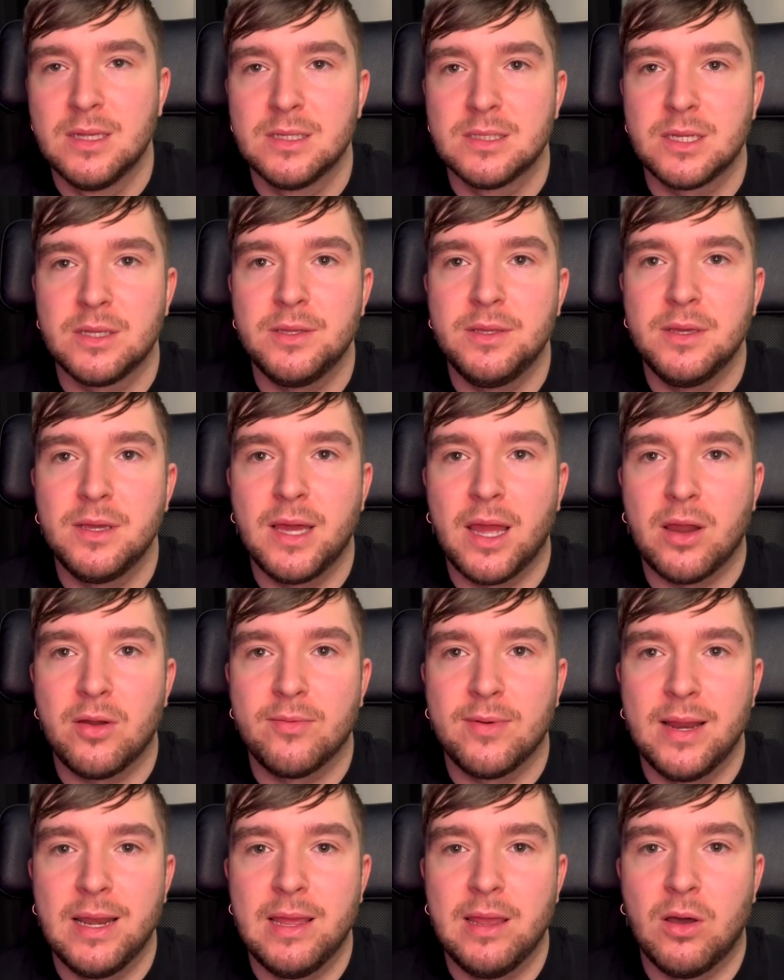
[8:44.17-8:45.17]
So you get a
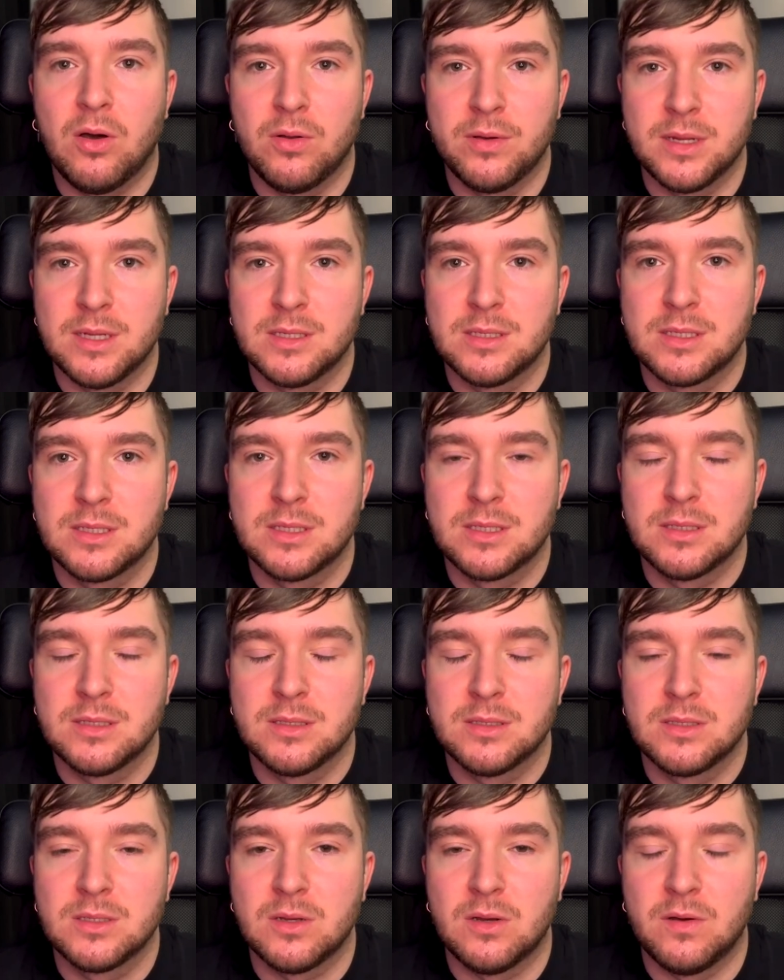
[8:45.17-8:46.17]
really honest
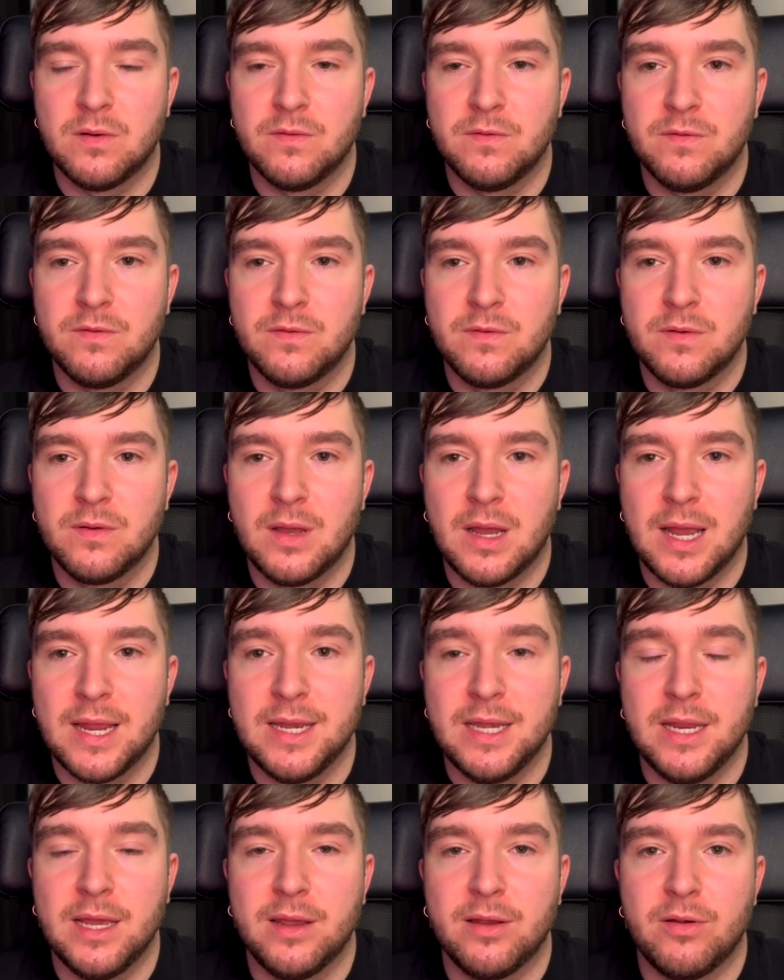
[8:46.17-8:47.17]
sort of
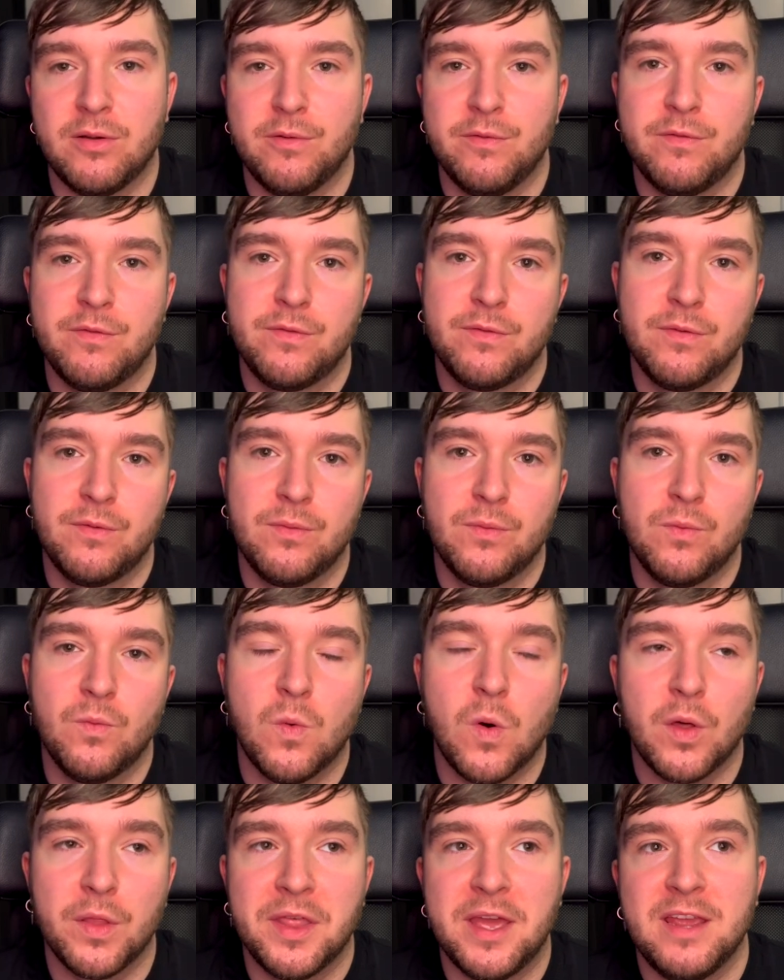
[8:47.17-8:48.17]
idea of
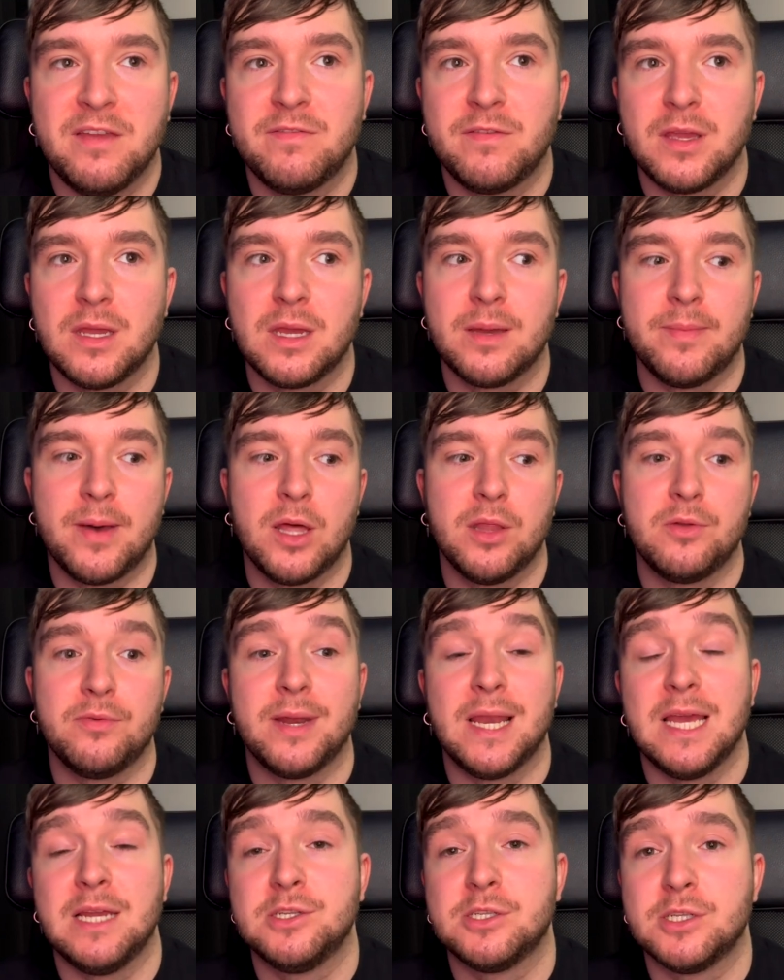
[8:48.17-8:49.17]
what they think about the
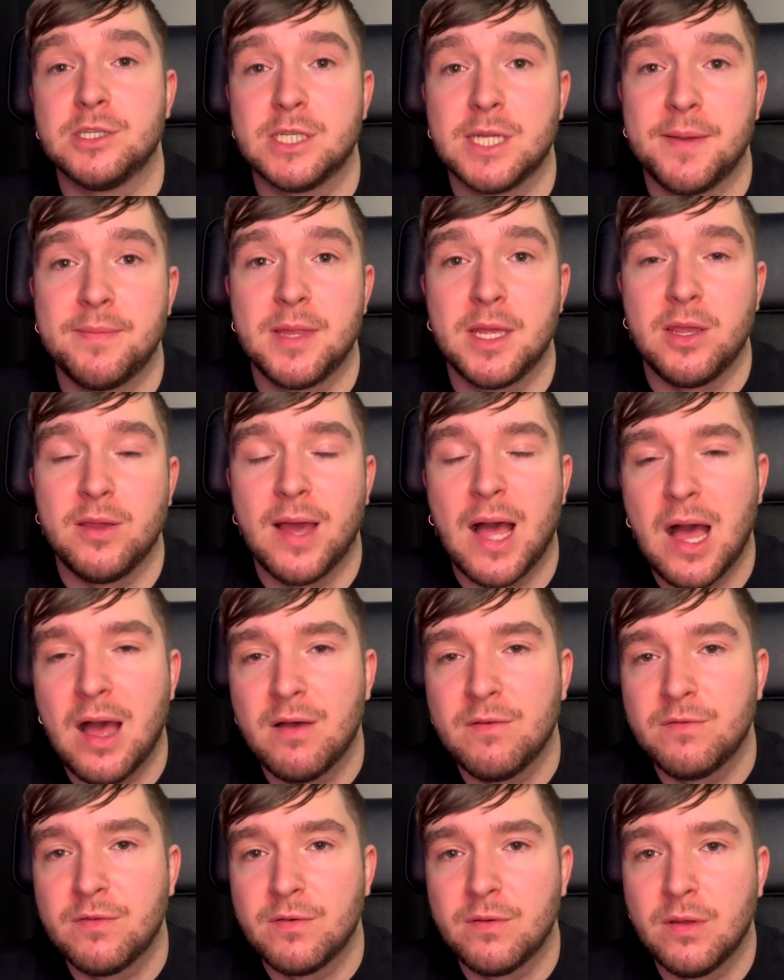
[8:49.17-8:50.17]
relationship that you
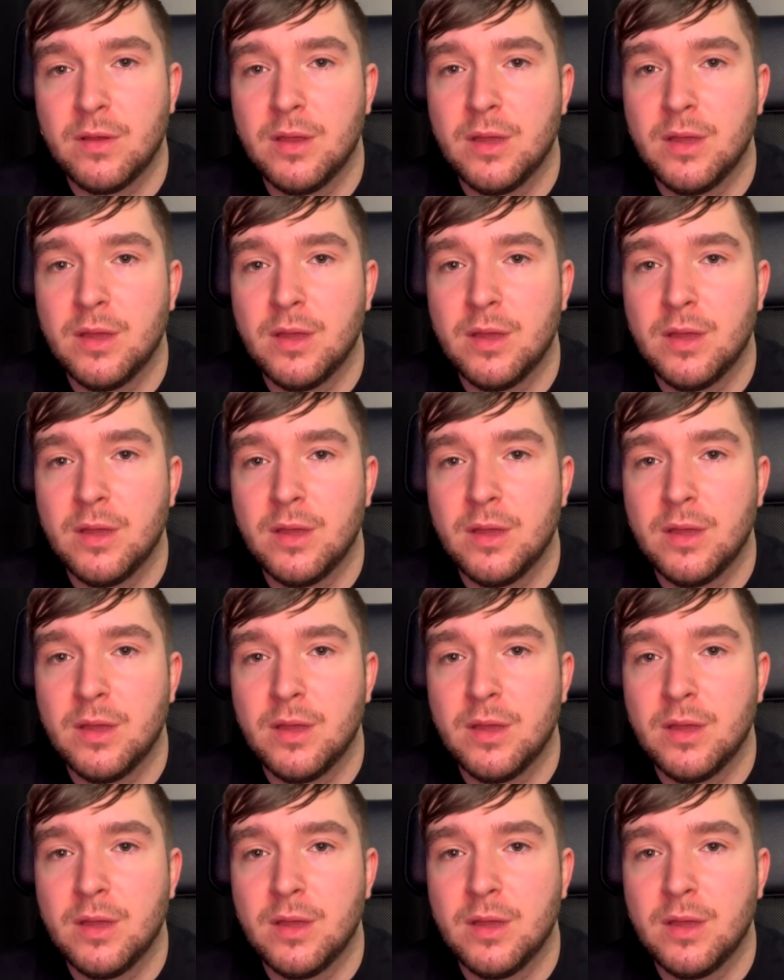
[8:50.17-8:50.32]
have.